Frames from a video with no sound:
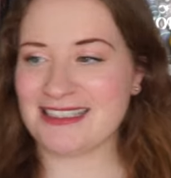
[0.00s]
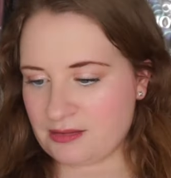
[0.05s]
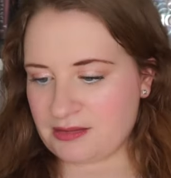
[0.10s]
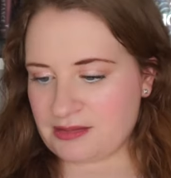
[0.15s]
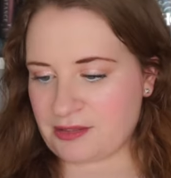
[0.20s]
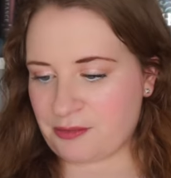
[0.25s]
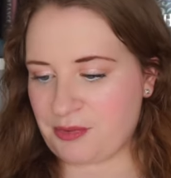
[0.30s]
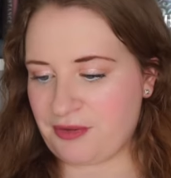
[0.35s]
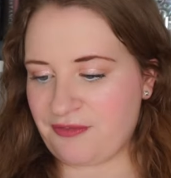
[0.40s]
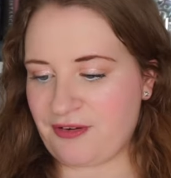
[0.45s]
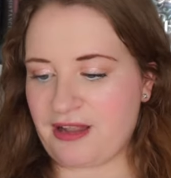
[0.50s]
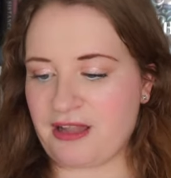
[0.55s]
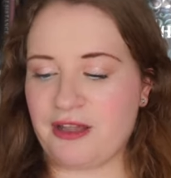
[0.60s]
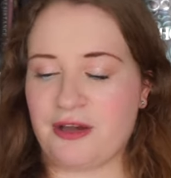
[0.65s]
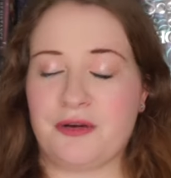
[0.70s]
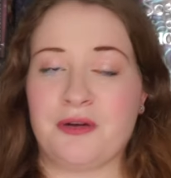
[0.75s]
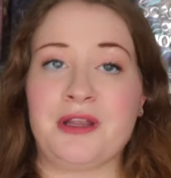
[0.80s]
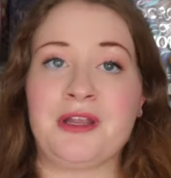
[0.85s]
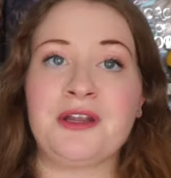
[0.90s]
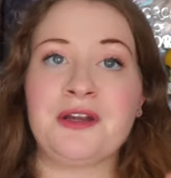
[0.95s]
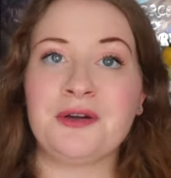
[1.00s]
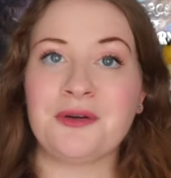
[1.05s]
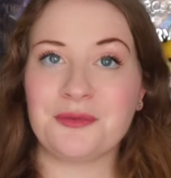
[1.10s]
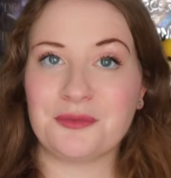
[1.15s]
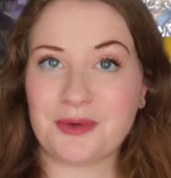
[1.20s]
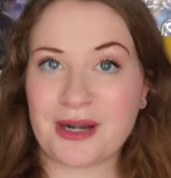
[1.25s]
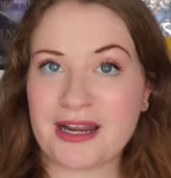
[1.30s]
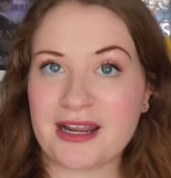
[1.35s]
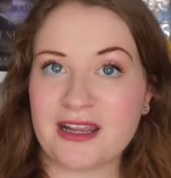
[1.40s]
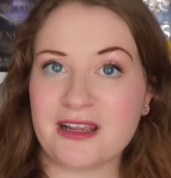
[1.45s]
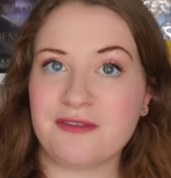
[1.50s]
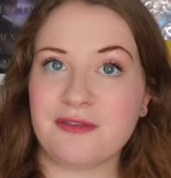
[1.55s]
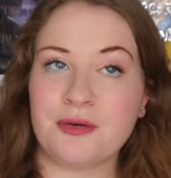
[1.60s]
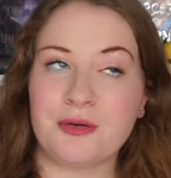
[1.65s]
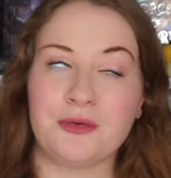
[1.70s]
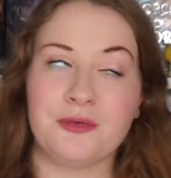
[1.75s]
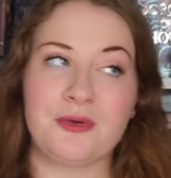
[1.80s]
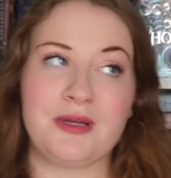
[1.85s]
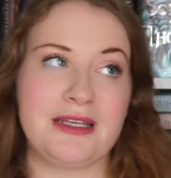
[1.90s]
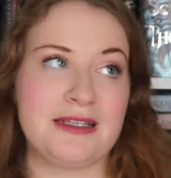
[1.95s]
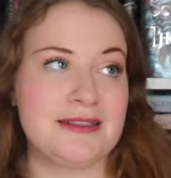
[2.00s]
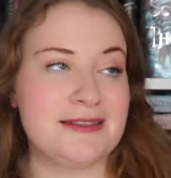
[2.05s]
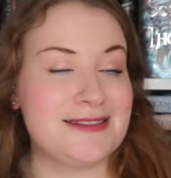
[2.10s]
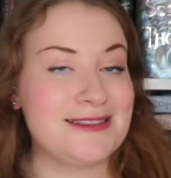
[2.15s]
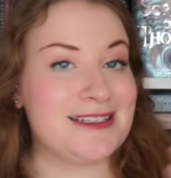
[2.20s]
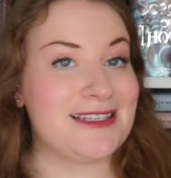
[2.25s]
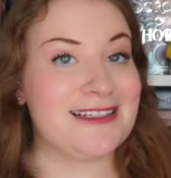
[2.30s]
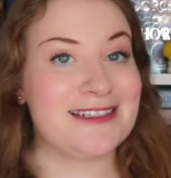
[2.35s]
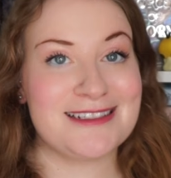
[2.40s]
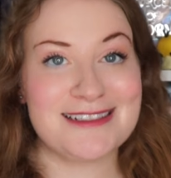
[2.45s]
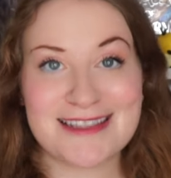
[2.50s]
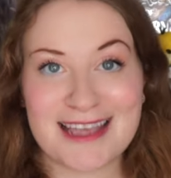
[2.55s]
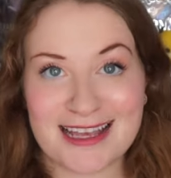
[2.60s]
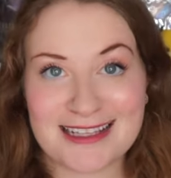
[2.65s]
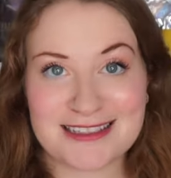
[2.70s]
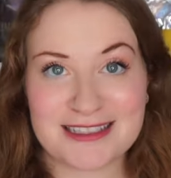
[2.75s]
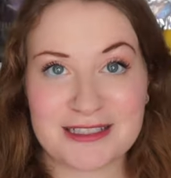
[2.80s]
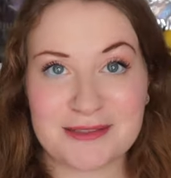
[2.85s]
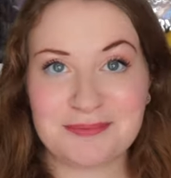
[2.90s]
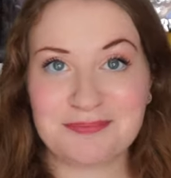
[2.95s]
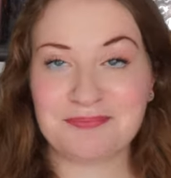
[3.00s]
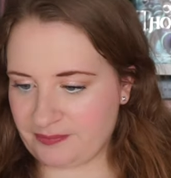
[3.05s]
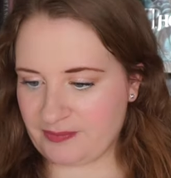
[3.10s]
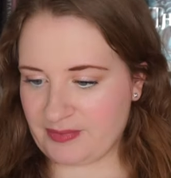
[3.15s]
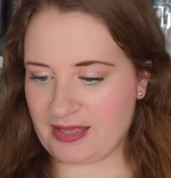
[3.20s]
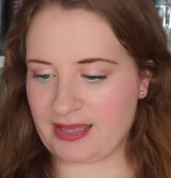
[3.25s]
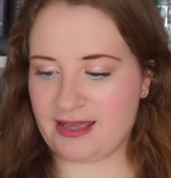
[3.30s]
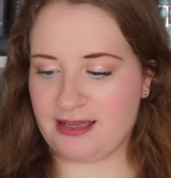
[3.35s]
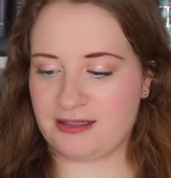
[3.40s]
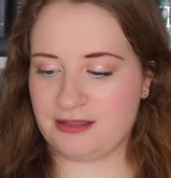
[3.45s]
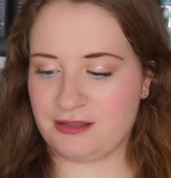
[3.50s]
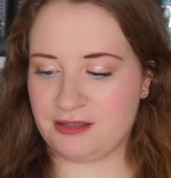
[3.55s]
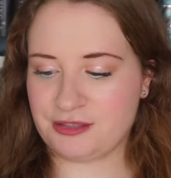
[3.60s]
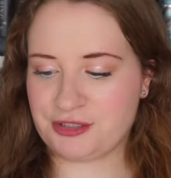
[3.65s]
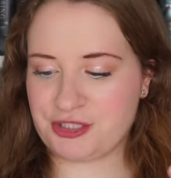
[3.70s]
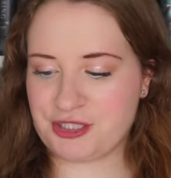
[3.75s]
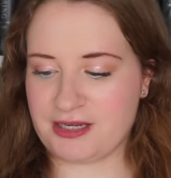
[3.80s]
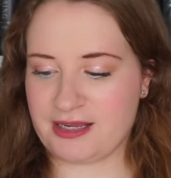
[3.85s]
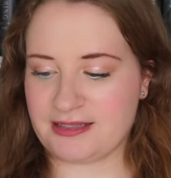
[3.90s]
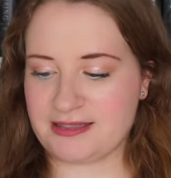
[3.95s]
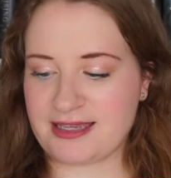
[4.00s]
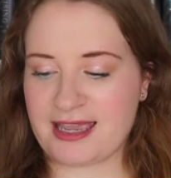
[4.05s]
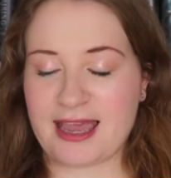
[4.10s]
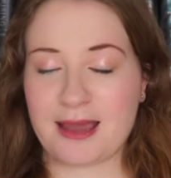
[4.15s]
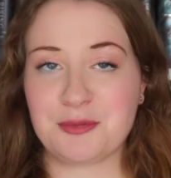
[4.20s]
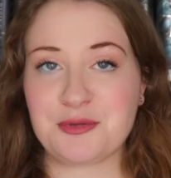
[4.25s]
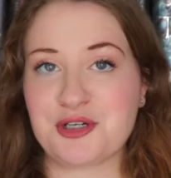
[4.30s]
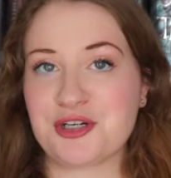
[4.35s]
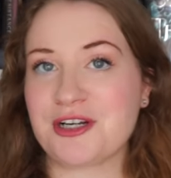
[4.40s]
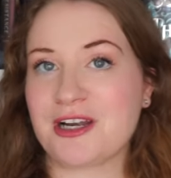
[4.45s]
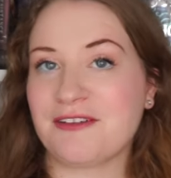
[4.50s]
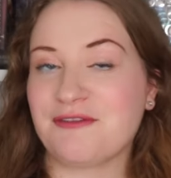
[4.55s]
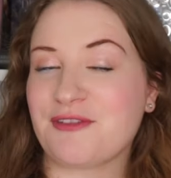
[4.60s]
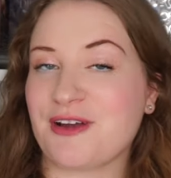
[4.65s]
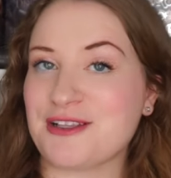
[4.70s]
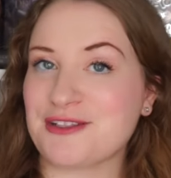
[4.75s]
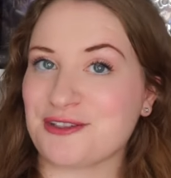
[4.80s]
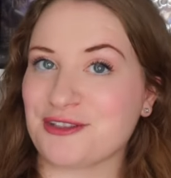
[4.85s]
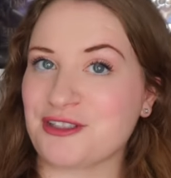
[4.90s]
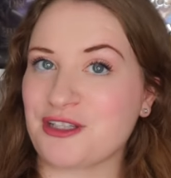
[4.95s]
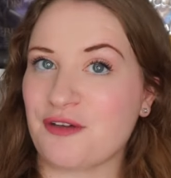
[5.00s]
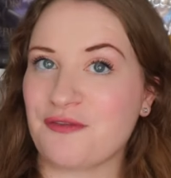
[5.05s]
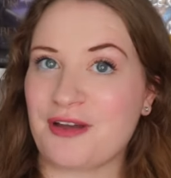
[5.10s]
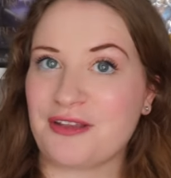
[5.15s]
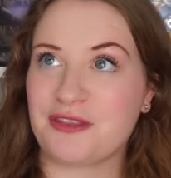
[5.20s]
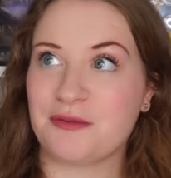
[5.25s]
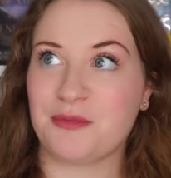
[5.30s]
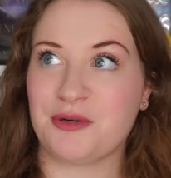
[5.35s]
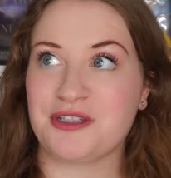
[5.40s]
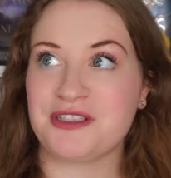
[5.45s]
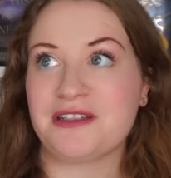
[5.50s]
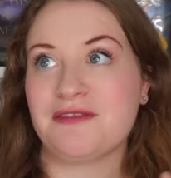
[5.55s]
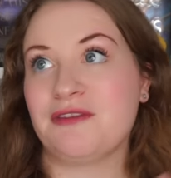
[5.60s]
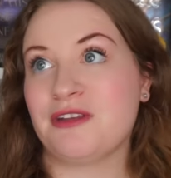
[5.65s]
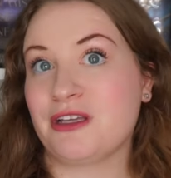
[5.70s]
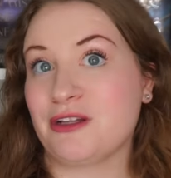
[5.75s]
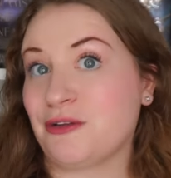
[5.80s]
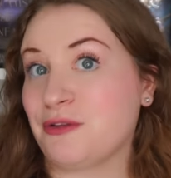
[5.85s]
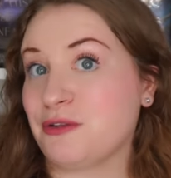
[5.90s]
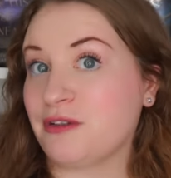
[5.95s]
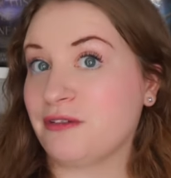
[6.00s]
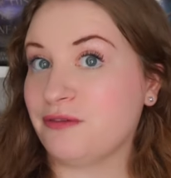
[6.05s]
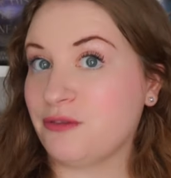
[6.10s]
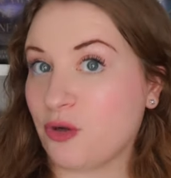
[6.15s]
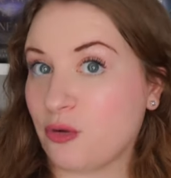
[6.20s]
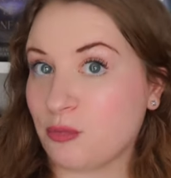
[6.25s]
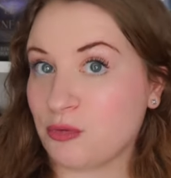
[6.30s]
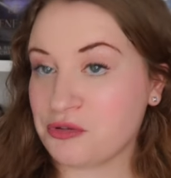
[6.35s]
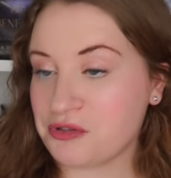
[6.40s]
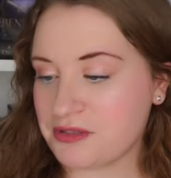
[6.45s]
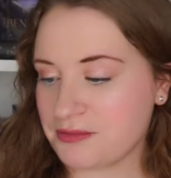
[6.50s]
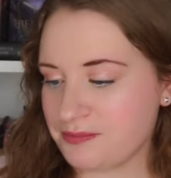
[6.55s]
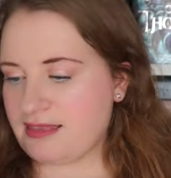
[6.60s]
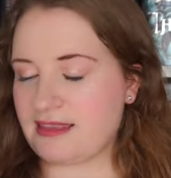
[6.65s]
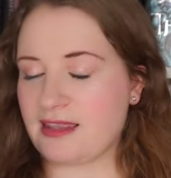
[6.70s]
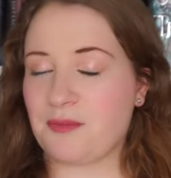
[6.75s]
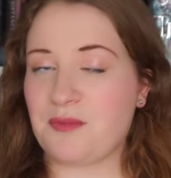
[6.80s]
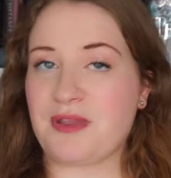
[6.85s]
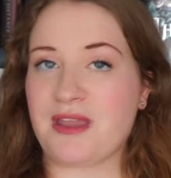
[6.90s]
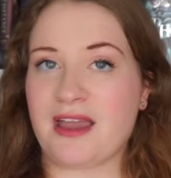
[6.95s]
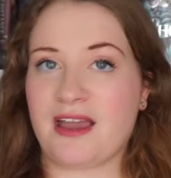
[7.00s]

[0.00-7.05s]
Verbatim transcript: So we follow Rave, who is an assassin, and she gets captured and finds herself at the mercy of the Guild of Nobles. Then we